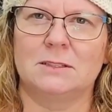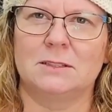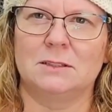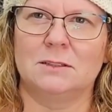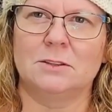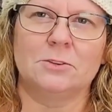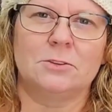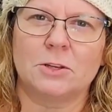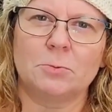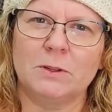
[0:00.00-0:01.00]

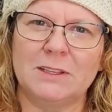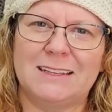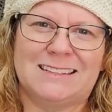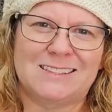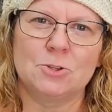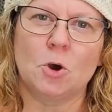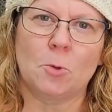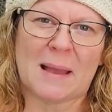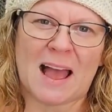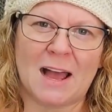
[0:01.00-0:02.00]
there really is no
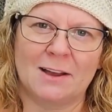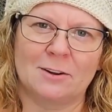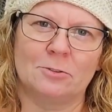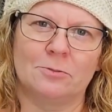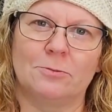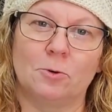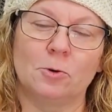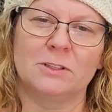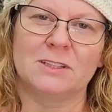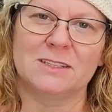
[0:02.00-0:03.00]
pattern
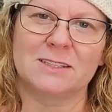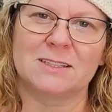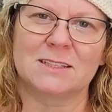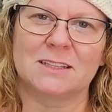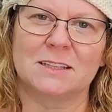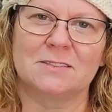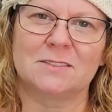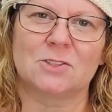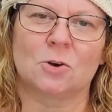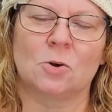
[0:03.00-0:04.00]
for these sleeves.
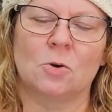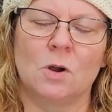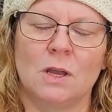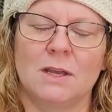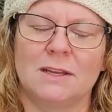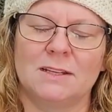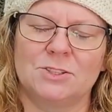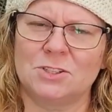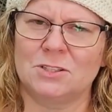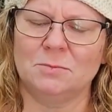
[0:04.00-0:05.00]
So
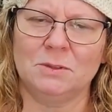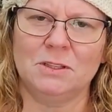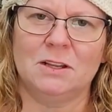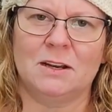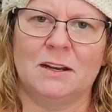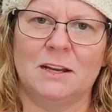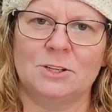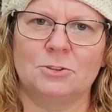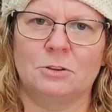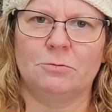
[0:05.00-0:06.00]
it's just something that I
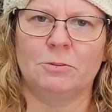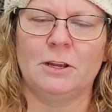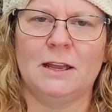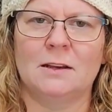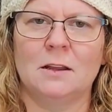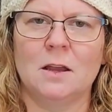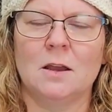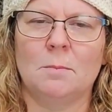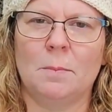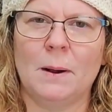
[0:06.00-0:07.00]
naturally freehand.
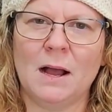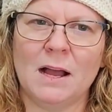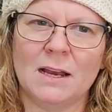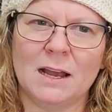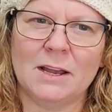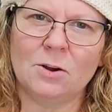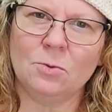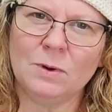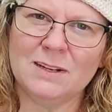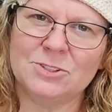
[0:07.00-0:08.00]
But I don't
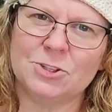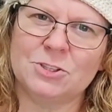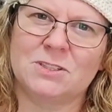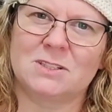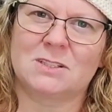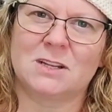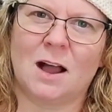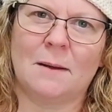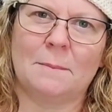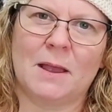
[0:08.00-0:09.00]
want to just
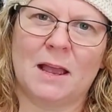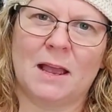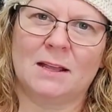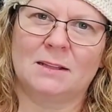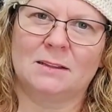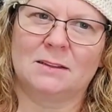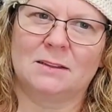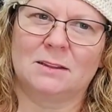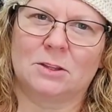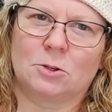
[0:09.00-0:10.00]
stop at
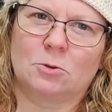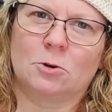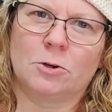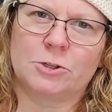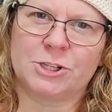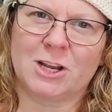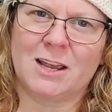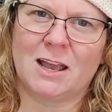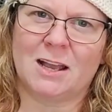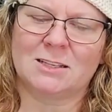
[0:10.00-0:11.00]
the
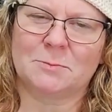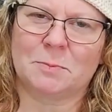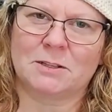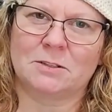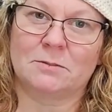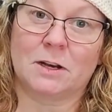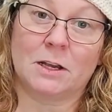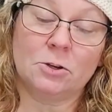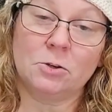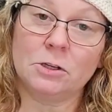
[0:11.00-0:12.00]
crochet aspect of it.
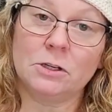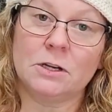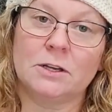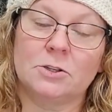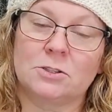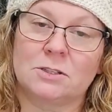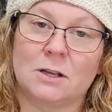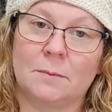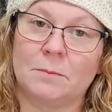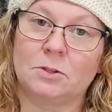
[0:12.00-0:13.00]
I could
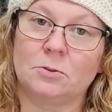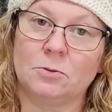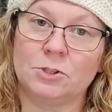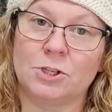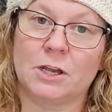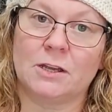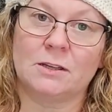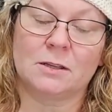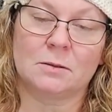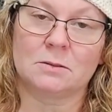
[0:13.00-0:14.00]
stop at the crochet
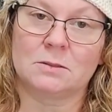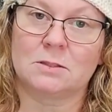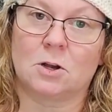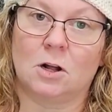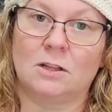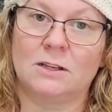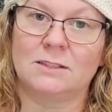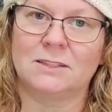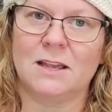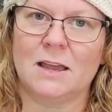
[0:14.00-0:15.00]
and then call it a
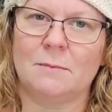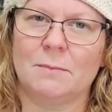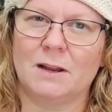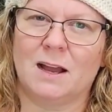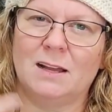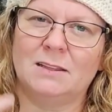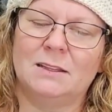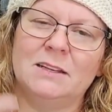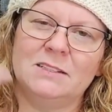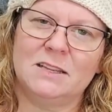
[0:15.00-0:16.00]
day, but I
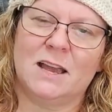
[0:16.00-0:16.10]
like to